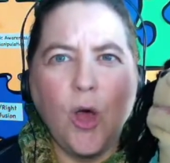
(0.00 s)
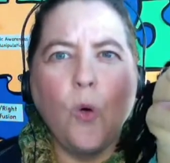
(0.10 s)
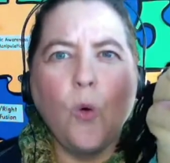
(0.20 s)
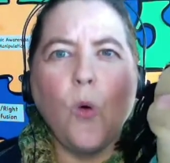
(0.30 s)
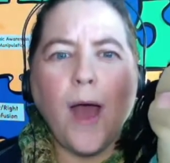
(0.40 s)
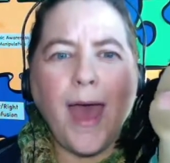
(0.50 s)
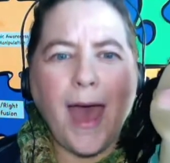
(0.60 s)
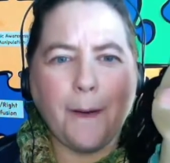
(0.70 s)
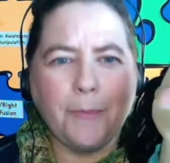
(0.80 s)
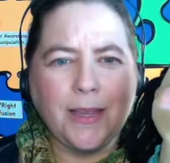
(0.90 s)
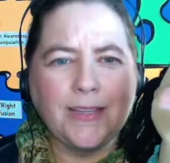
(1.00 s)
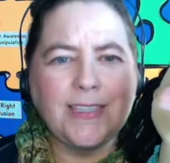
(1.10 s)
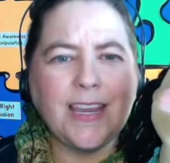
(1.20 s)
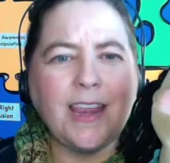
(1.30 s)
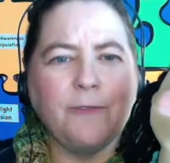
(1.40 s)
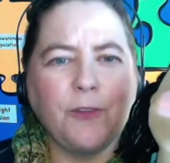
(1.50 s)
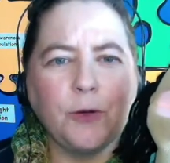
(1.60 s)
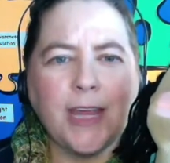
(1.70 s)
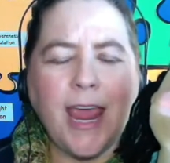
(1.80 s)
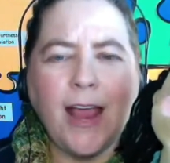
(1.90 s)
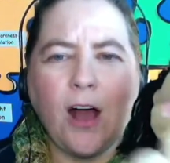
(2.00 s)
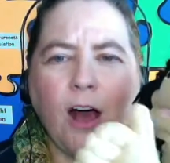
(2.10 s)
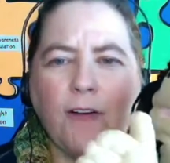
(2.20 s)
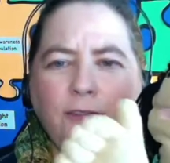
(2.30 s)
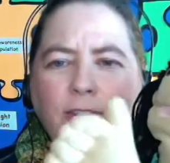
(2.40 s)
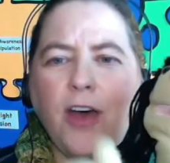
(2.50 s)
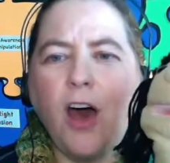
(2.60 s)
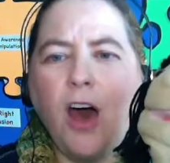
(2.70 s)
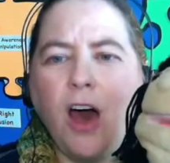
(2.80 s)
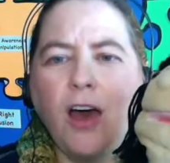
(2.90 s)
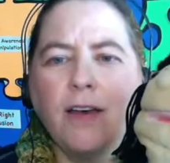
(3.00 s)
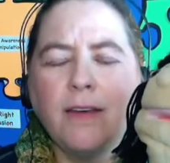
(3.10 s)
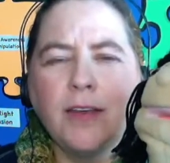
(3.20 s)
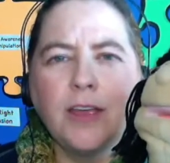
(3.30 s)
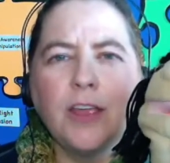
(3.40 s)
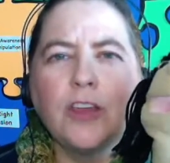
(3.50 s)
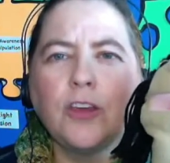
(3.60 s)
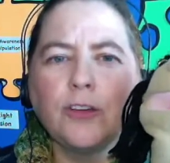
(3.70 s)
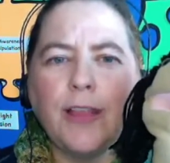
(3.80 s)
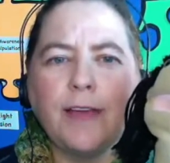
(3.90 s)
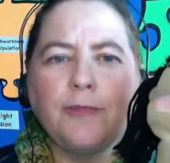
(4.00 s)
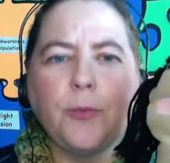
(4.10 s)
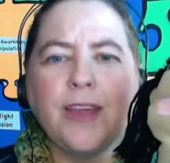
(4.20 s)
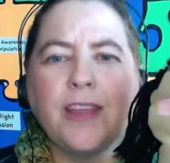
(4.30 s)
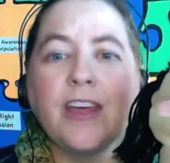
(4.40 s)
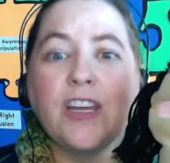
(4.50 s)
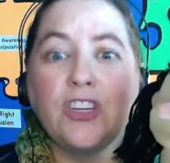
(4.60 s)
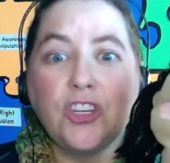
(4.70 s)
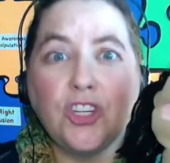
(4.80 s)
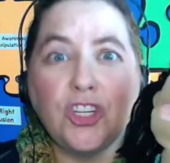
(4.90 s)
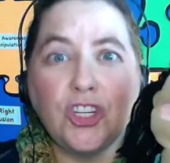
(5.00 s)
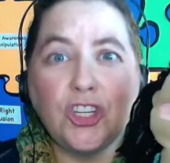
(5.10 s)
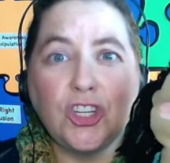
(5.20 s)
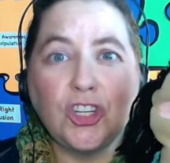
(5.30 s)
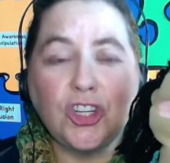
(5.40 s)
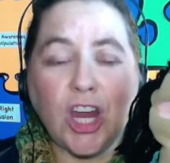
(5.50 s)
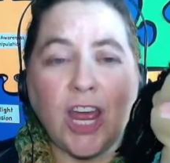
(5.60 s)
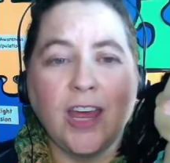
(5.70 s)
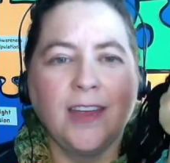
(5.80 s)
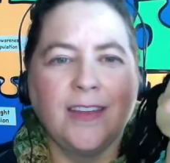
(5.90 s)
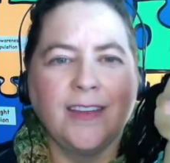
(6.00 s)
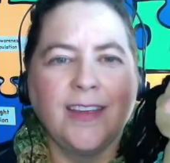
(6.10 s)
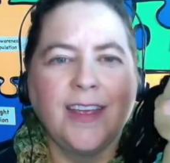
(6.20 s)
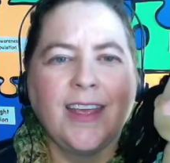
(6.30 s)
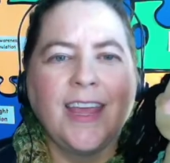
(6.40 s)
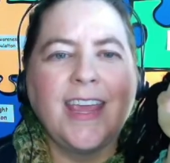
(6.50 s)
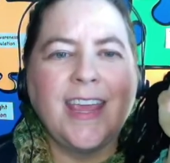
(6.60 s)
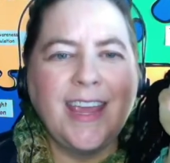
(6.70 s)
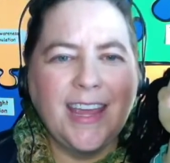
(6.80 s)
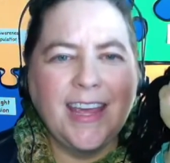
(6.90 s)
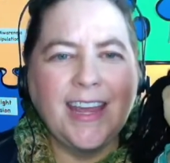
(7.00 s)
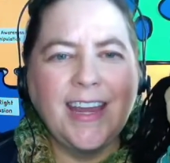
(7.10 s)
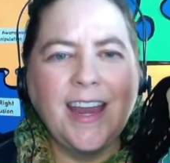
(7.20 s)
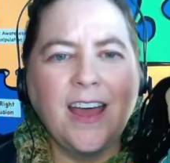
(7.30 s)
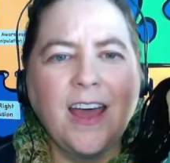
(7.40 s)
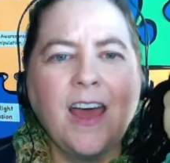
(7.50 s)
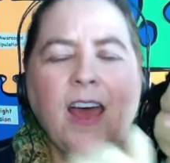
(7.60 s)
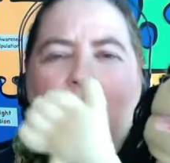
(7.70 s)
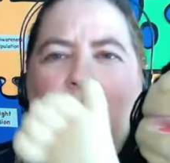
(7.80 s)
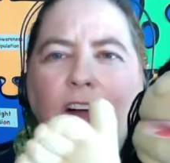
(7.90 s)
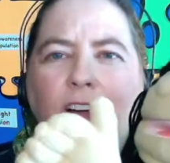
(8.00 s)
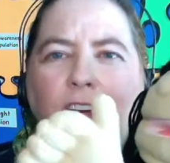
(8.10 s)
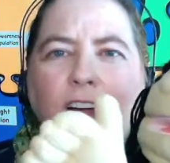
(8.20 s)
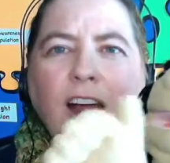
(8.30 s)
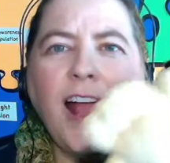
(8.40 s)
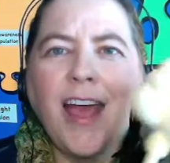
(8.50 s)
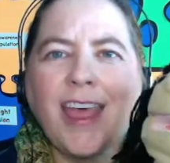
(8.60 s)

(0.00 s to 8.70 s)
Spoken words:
what happens if you take off the ah? You're left with zh. In earth,